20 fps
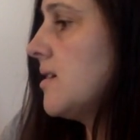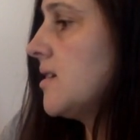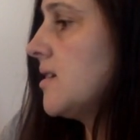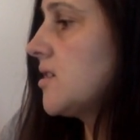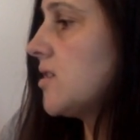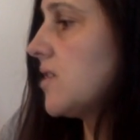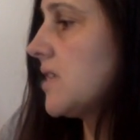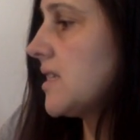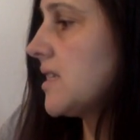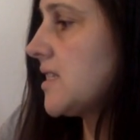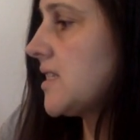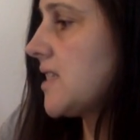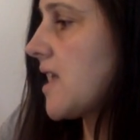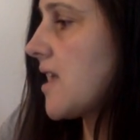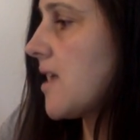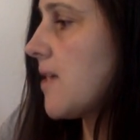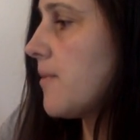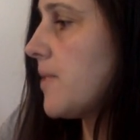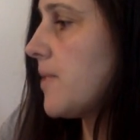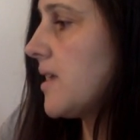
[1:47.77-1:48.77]
So the
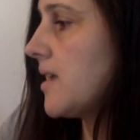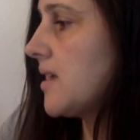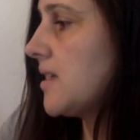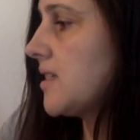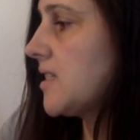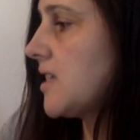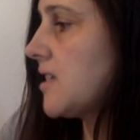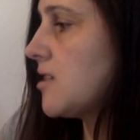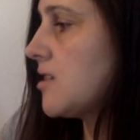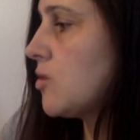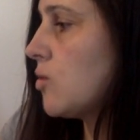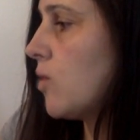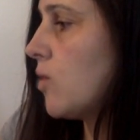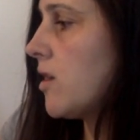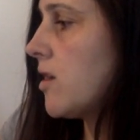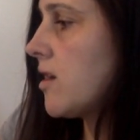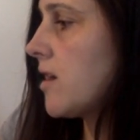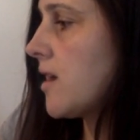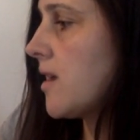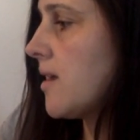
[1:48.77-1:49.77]
second pig set to
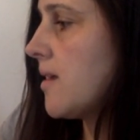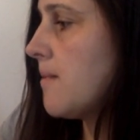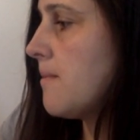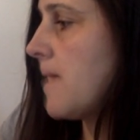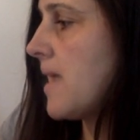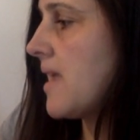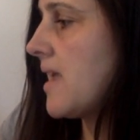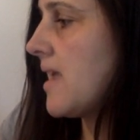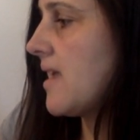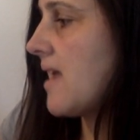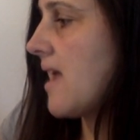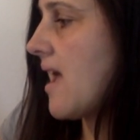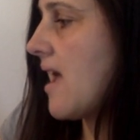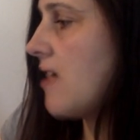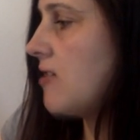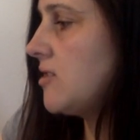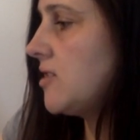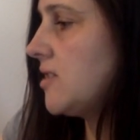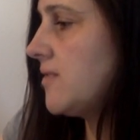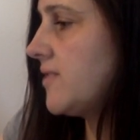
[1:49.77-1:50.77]
work, making a
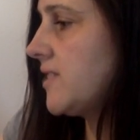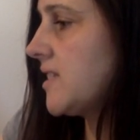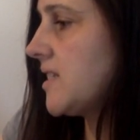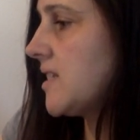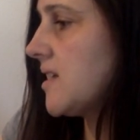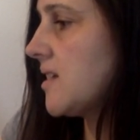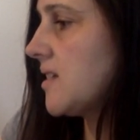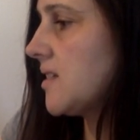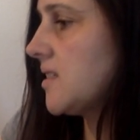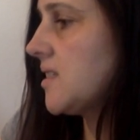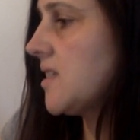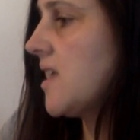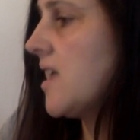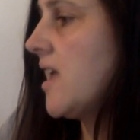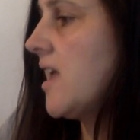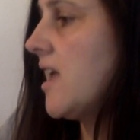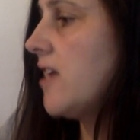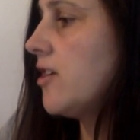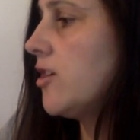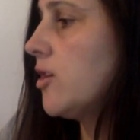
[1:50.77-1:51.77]
house of sticks,
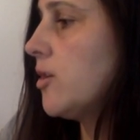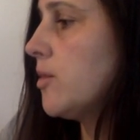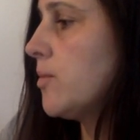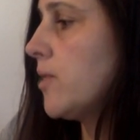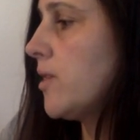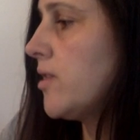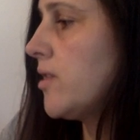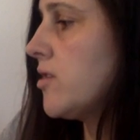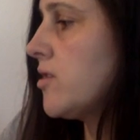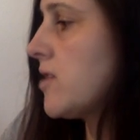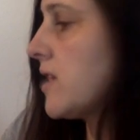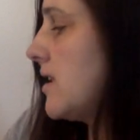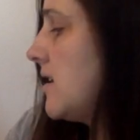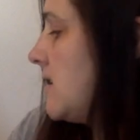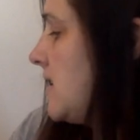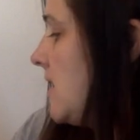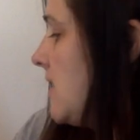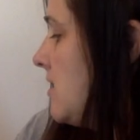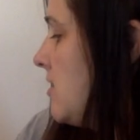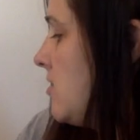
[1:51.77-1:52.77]
and her brother
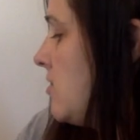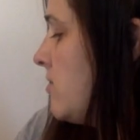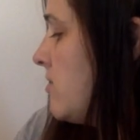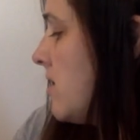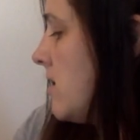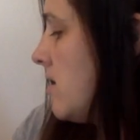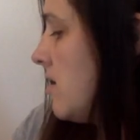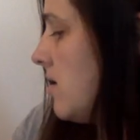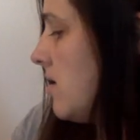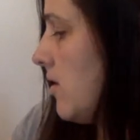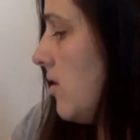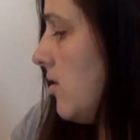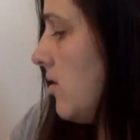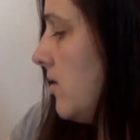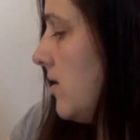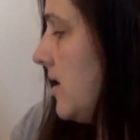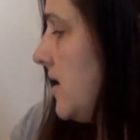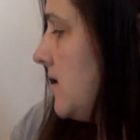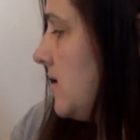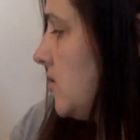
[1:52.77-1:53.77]
continued
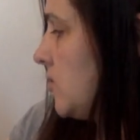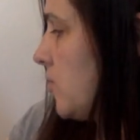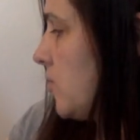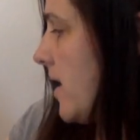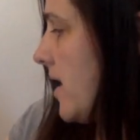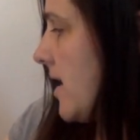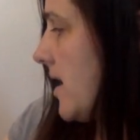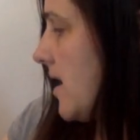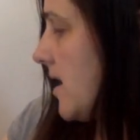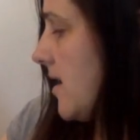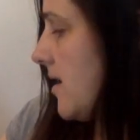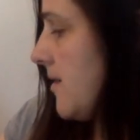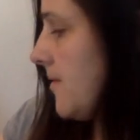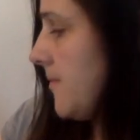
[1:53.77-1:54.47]
on his way.